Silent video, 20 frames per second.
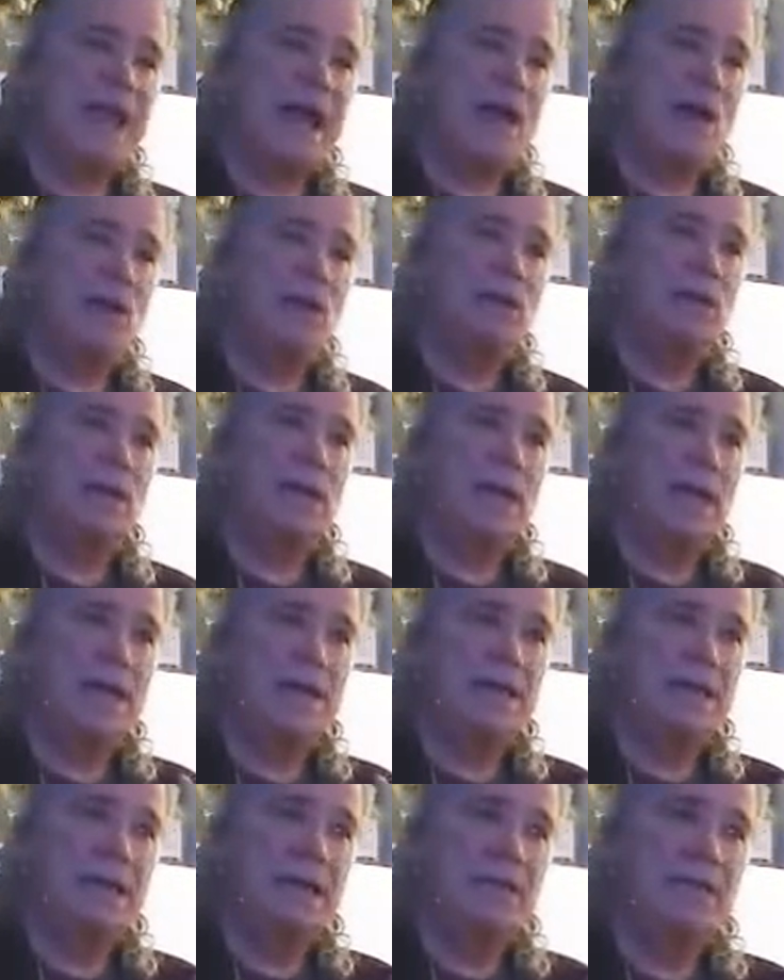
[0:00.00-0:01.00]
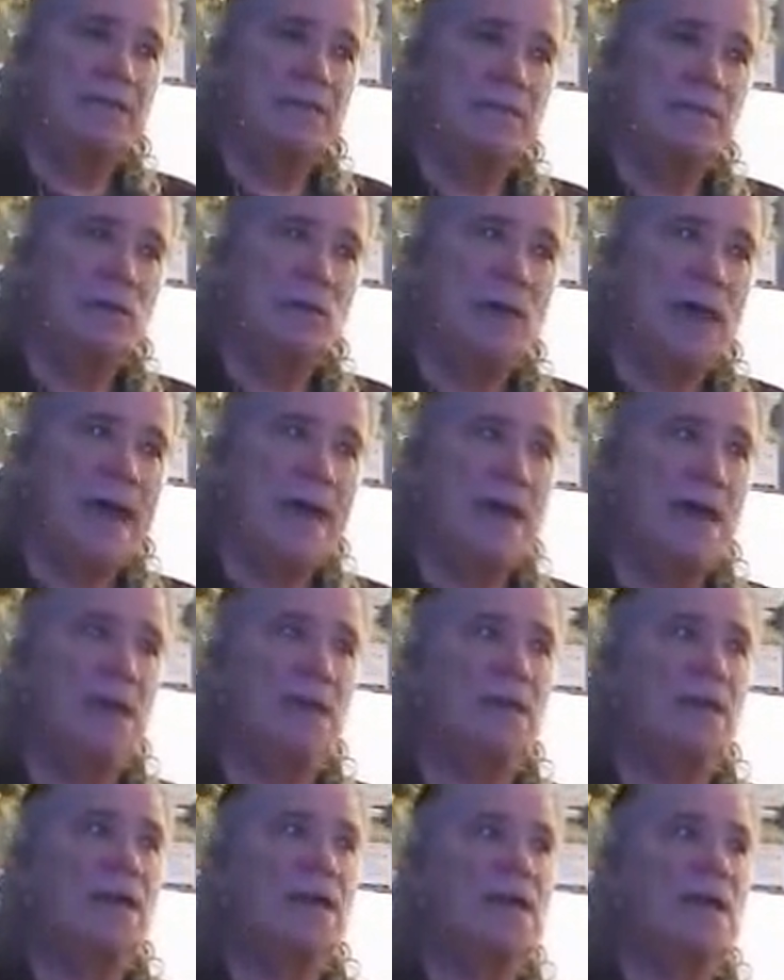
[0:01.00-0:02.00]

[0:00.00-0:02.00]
out and give him your hand.